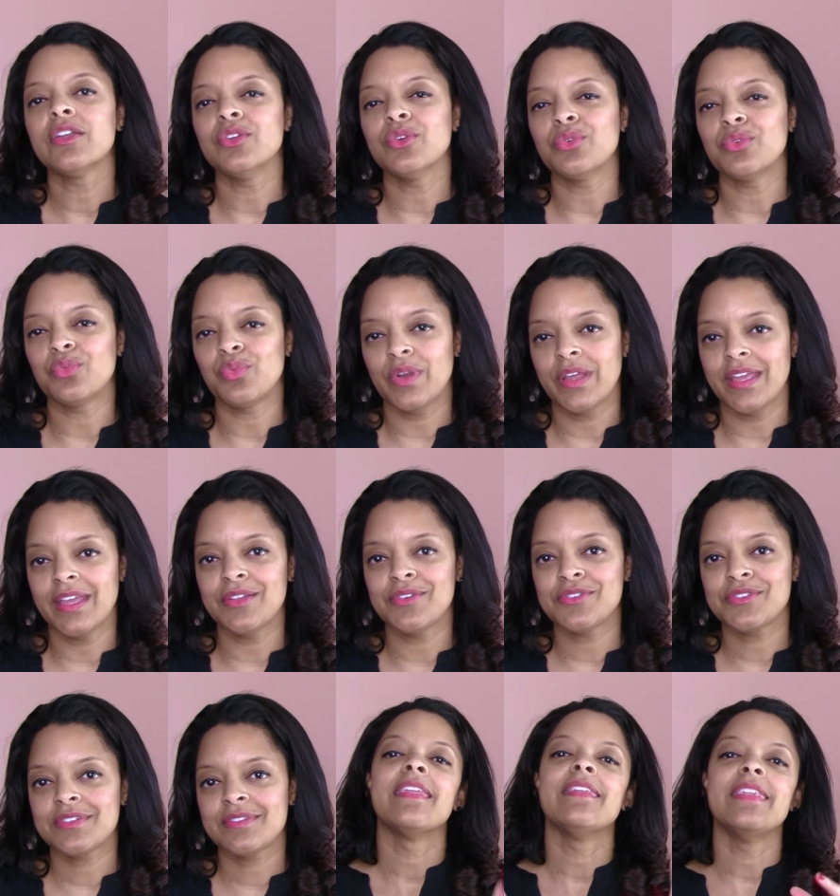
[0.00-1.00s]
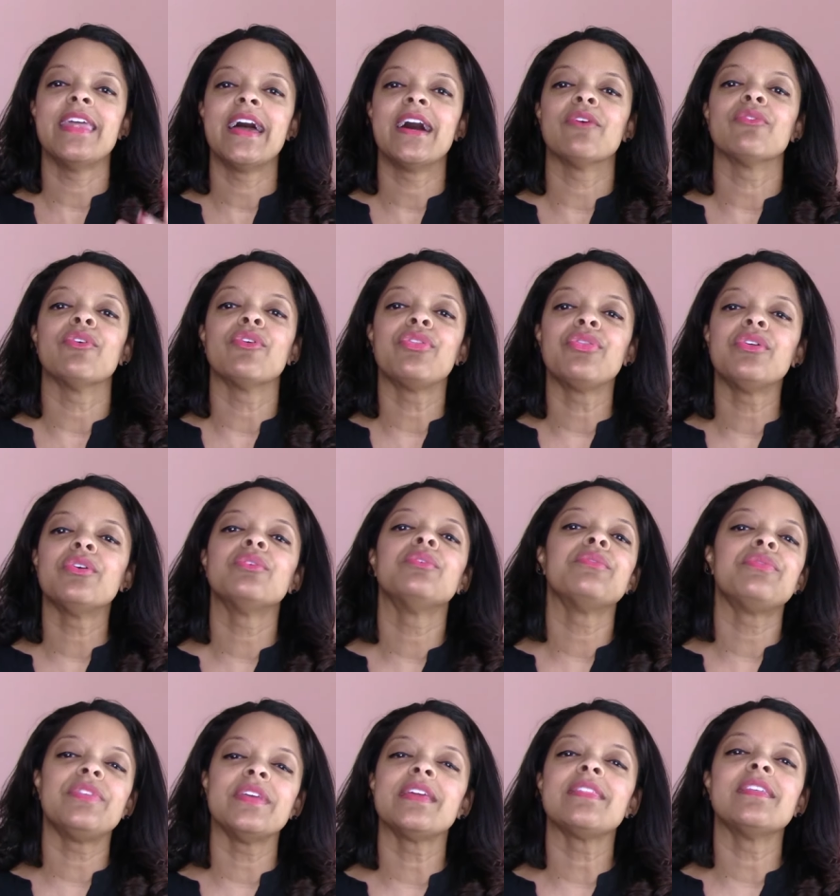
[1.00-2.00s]
your range. Now, the
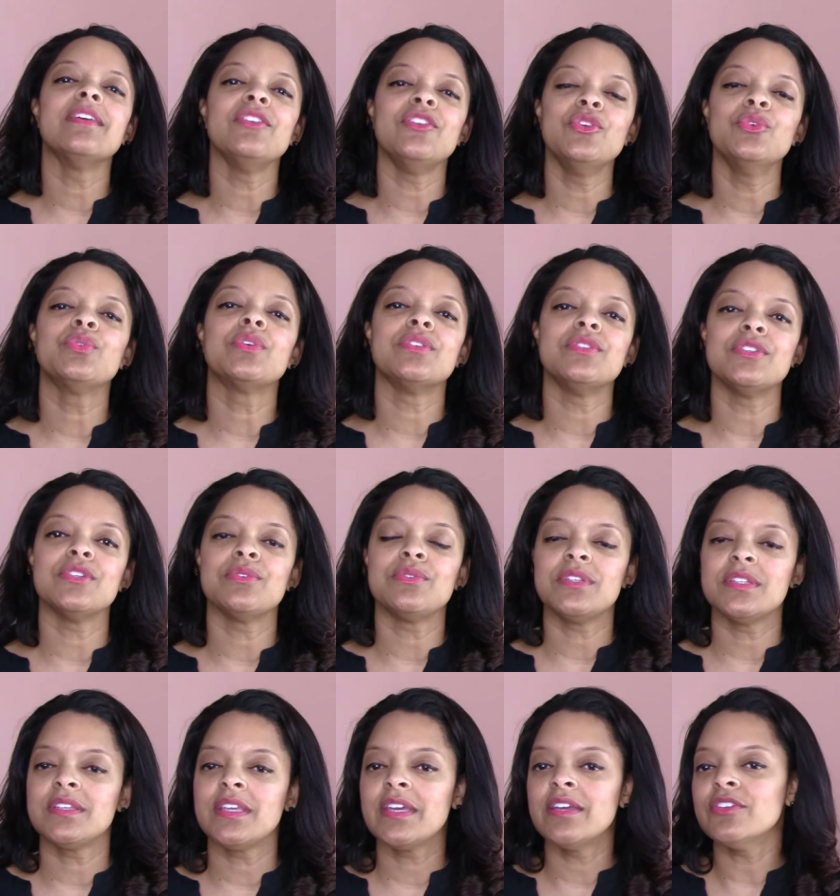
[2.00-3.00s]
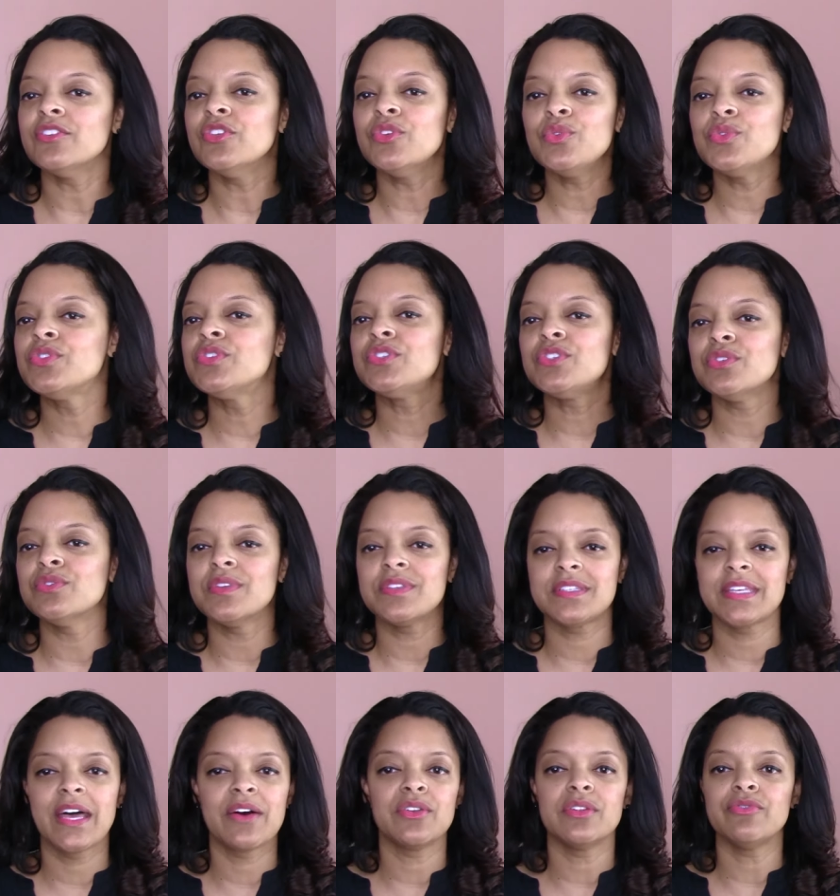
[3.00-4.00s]
third thing that you can do to get used to the
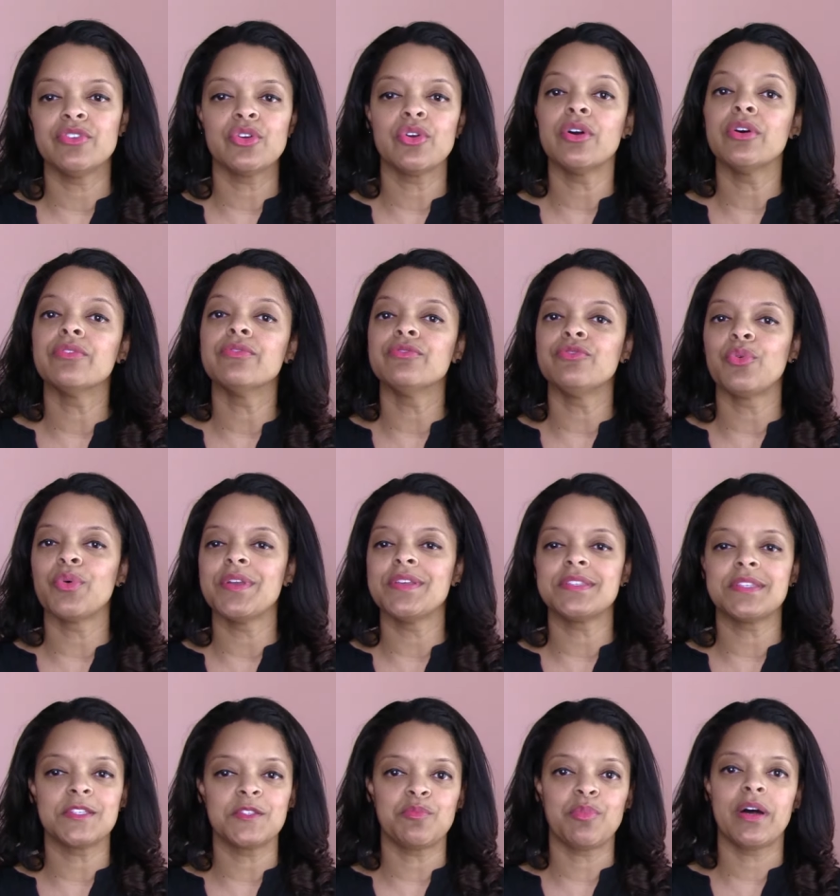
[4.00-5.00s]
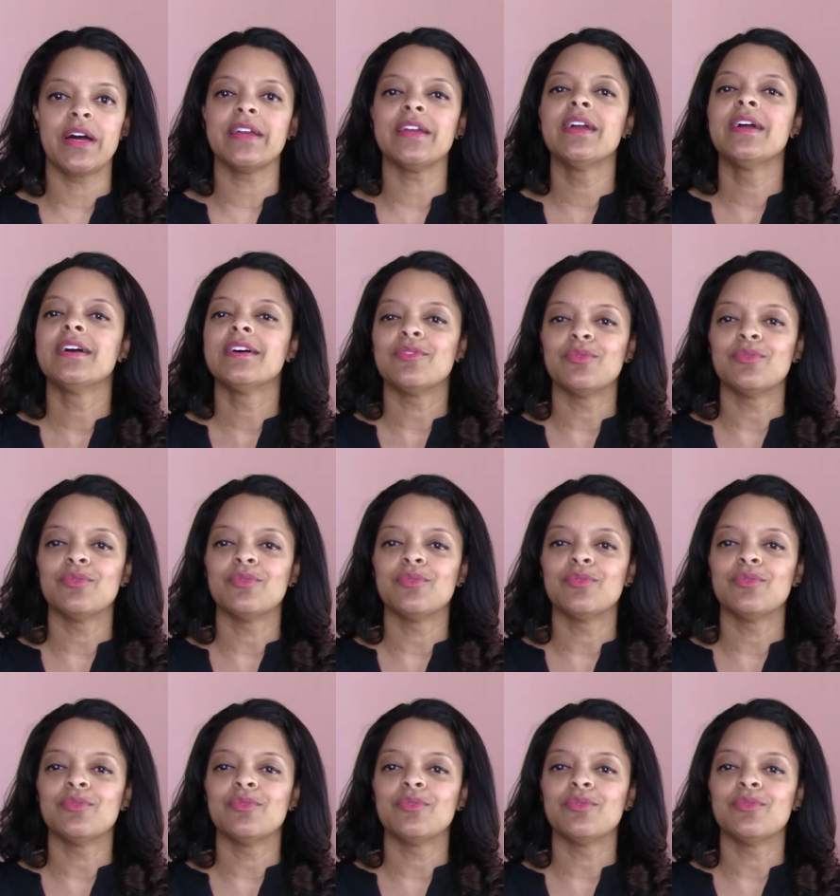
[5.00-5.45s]
sound of your own voice is by